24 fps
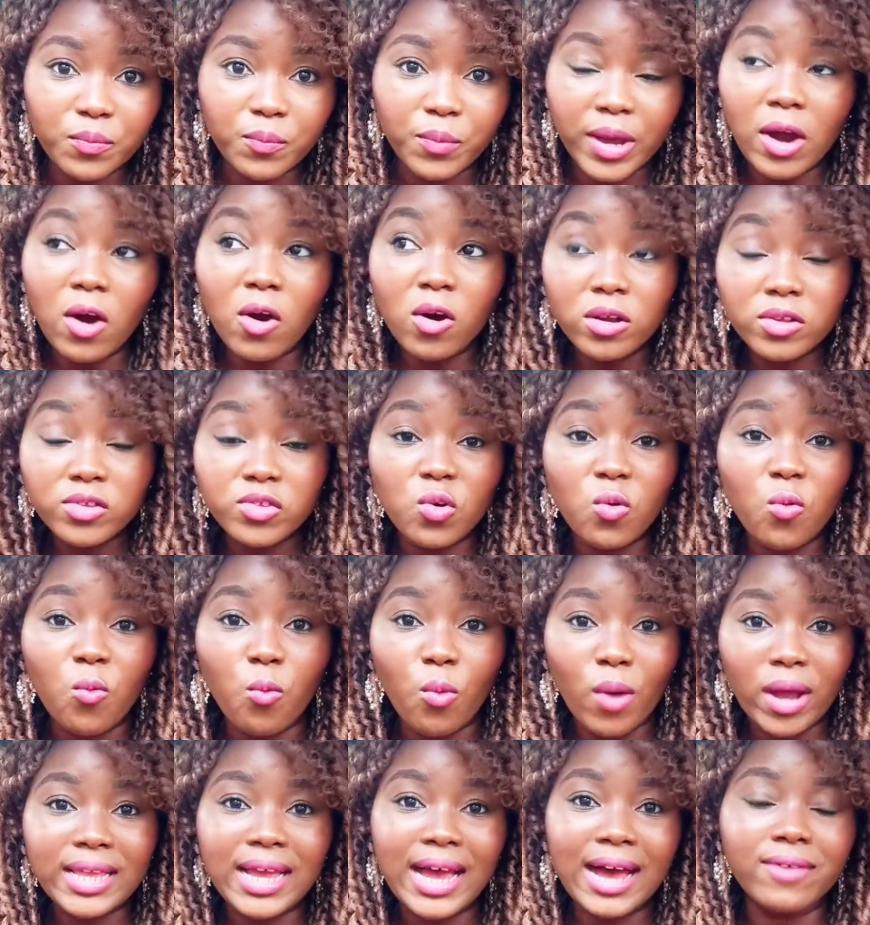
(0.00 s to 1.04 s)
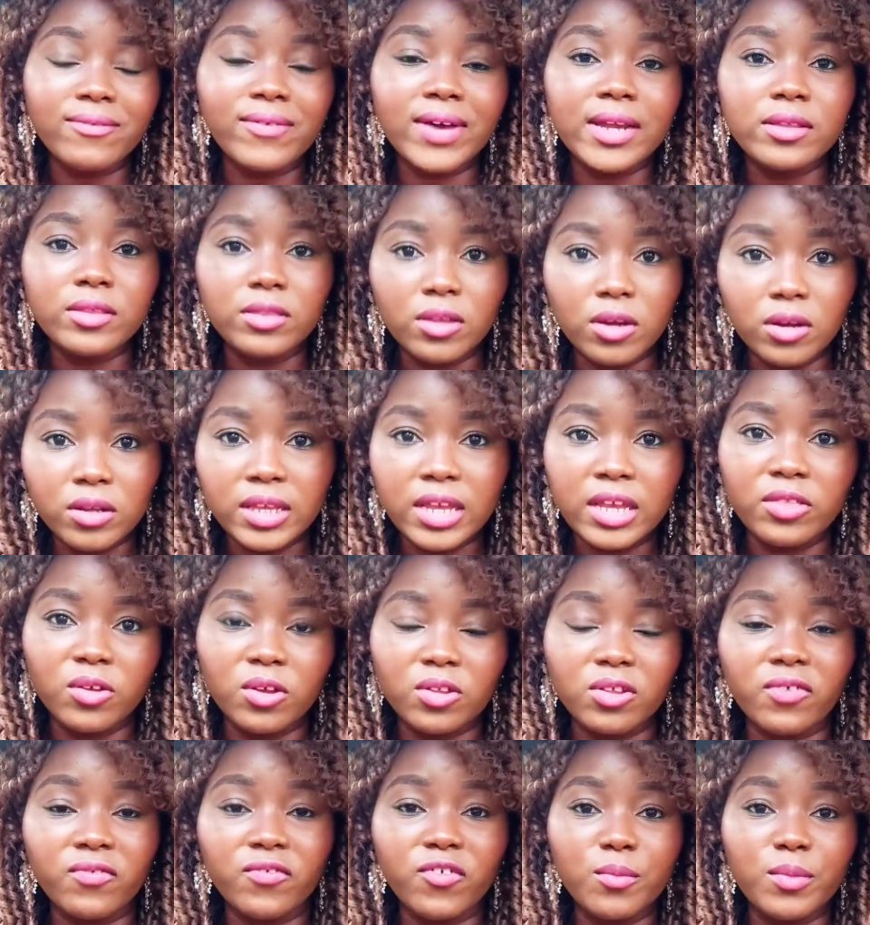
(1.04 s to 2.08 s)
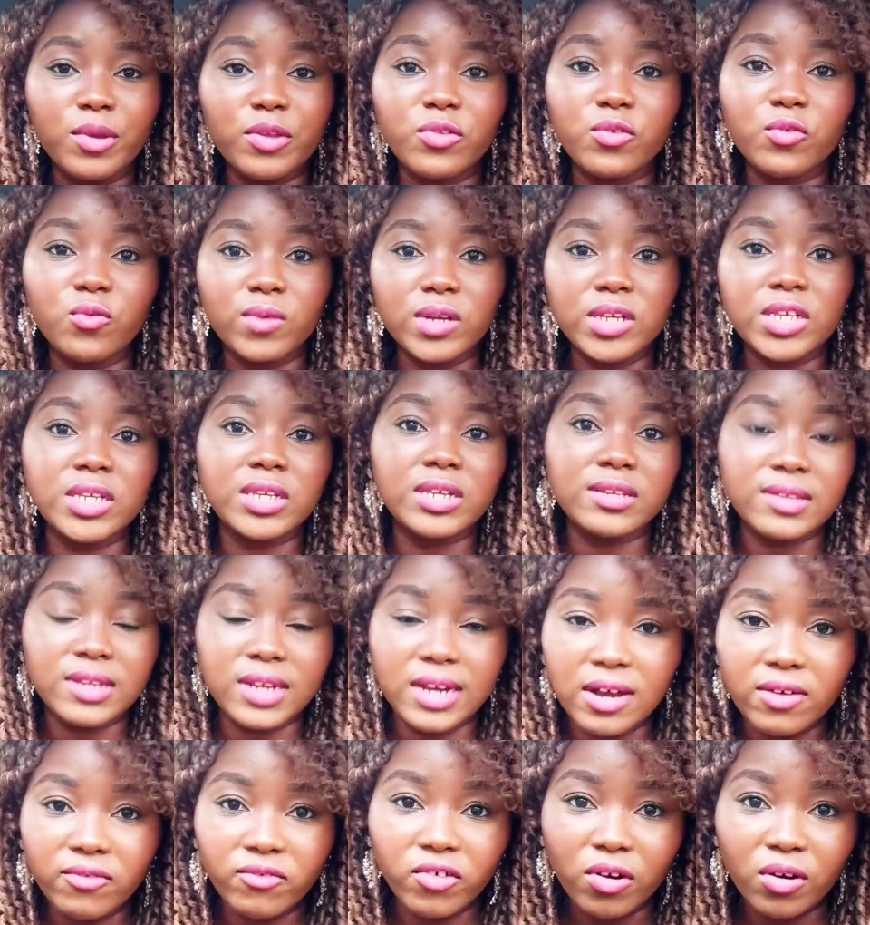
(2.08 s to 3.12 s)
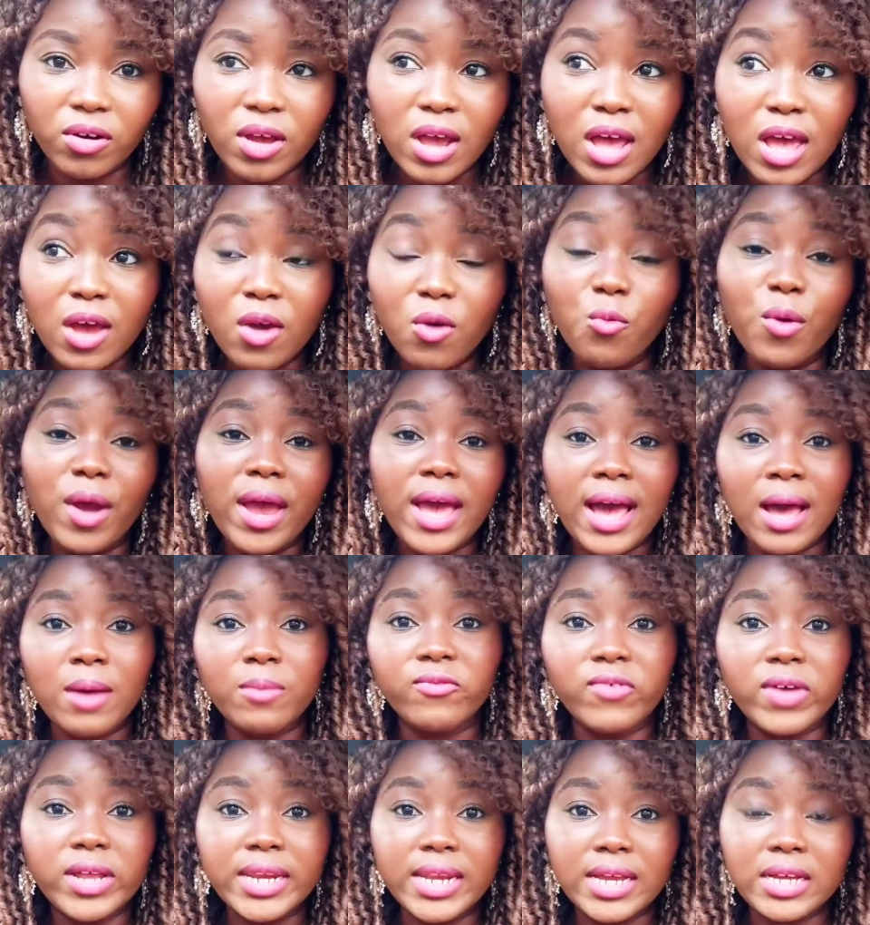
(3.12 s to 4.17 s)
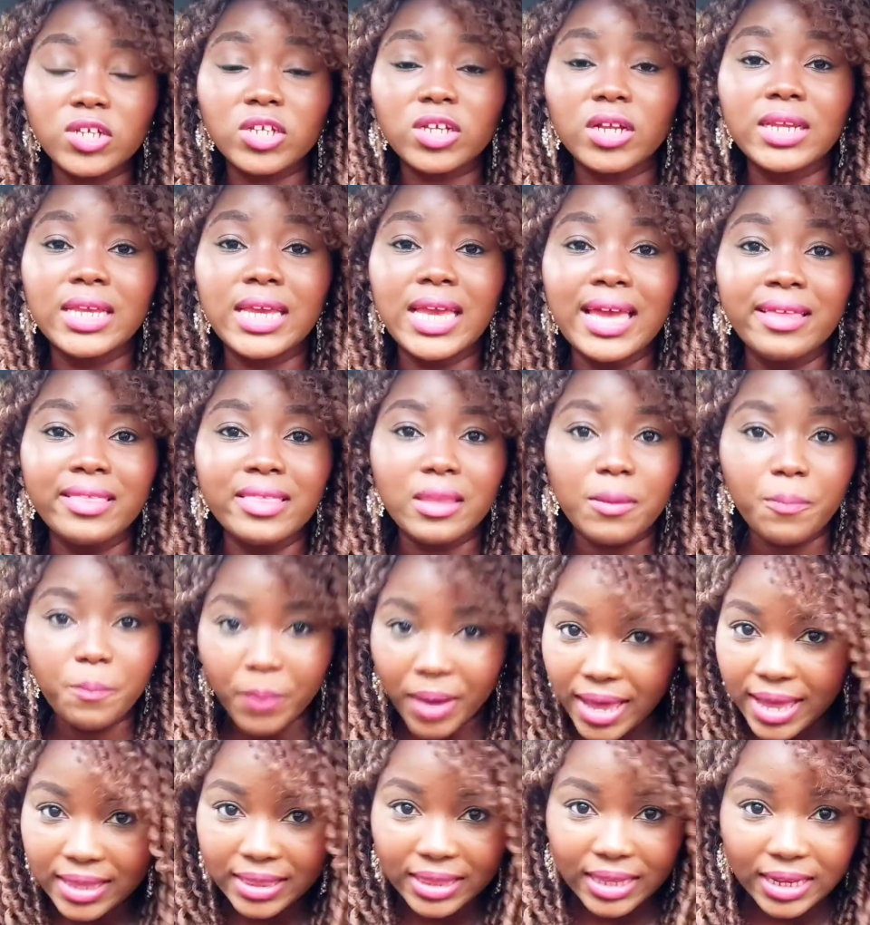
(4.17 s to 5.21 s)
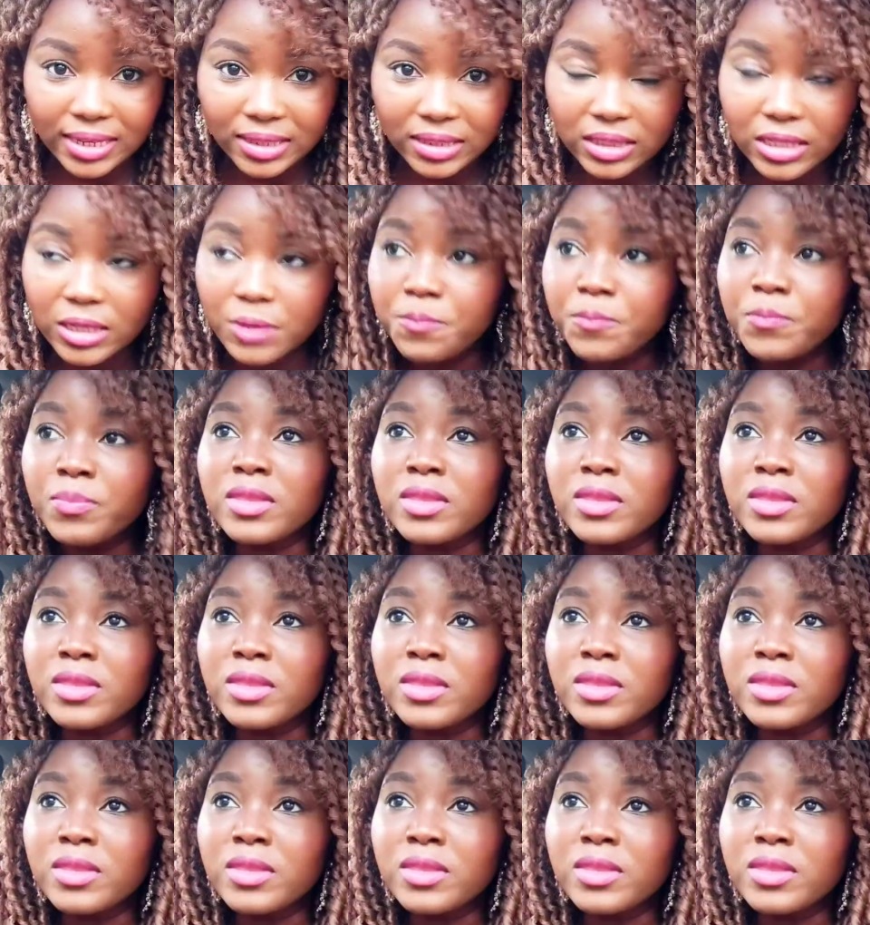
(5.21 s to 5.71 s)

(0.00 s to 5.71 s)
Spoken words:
but also what have I done in order for me to reach this level where I'm financially independent.